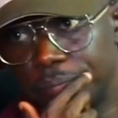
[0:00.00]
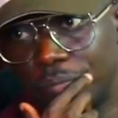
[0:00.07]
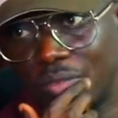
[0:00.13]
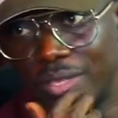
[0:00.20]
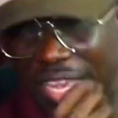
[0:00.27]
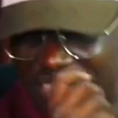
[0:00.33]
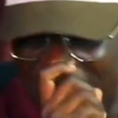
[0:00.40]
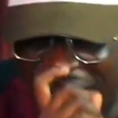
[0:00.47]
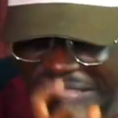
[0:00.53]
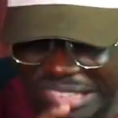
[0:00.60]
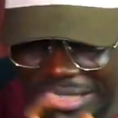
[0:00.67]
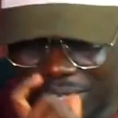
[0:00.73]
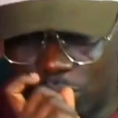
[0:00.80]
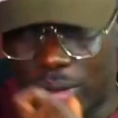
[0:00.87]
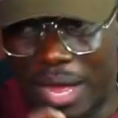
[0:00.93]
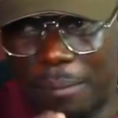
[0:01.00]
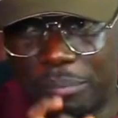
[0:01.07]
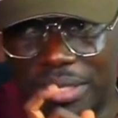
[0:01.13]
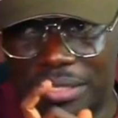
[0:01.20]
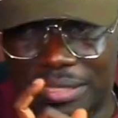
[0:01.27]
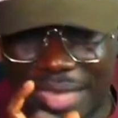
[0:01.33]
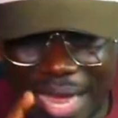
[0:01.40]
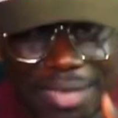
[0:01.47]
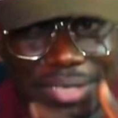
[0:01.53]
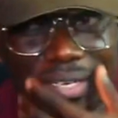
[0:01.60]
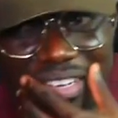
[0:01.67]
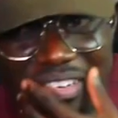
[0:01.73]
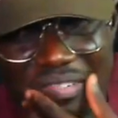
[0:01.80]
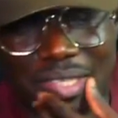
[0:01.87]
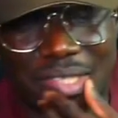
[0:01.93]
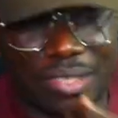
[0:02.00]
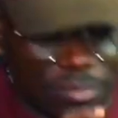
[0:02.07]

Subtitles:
there's a reason why I'm being tagged a creative.